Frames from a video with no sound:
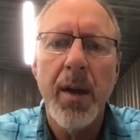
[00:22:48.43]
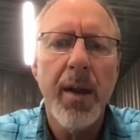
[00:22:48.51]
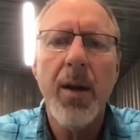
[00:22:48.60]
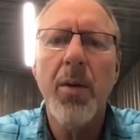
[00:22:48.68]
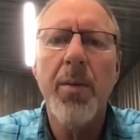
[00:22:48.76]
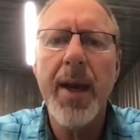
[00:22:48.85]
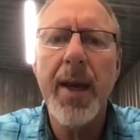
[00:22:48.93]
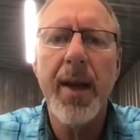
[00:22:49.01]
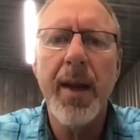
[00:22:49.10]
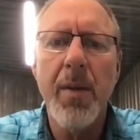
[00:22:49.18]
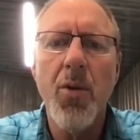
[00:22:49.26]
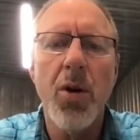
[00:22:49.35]
They don't make it
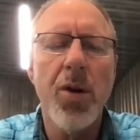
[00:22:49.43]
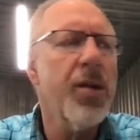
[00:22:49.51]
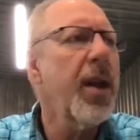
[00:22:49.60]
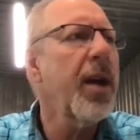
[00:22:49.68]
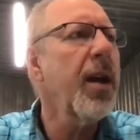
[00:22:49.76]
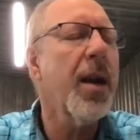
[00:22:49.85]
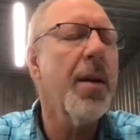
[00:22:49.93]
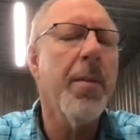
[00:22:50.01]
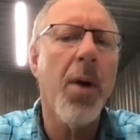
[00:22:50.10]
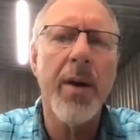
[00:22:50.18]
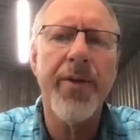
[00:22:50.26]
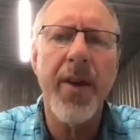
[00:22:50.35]
anymore. So now you got to
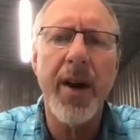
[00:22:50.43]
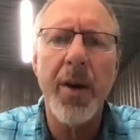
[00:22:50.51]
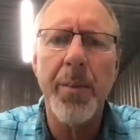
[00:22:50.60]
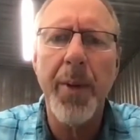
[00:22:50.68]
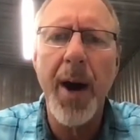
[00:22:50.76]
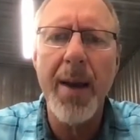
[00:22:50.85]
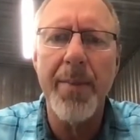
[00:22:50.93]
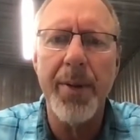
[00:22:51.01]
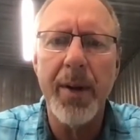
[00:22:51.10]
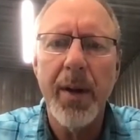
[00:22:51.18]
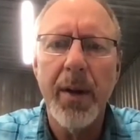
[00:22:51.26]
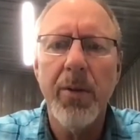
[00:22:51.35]
modify your pipe.
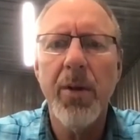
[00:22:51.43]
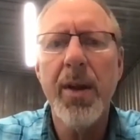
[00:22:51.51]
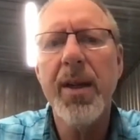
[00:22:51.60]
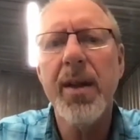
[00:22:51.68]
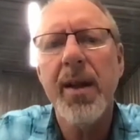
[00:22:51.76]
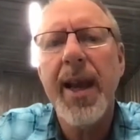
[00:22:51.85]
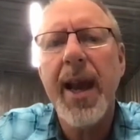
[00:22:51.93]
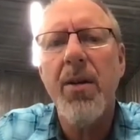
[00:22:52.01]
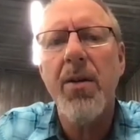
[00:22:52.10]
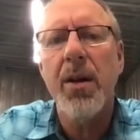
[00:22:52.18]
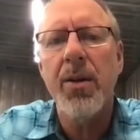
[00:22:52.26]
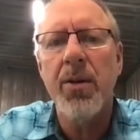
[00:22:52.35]
Well, you didn't
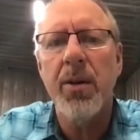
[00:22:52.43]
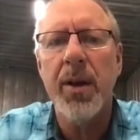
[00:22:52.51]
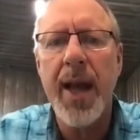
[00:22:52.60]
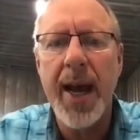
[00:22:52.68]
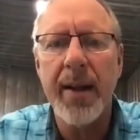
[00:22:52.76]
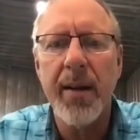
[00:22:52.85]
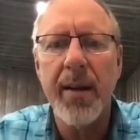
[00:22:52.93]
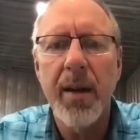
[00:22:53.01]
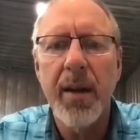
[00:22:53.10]
count on doing that.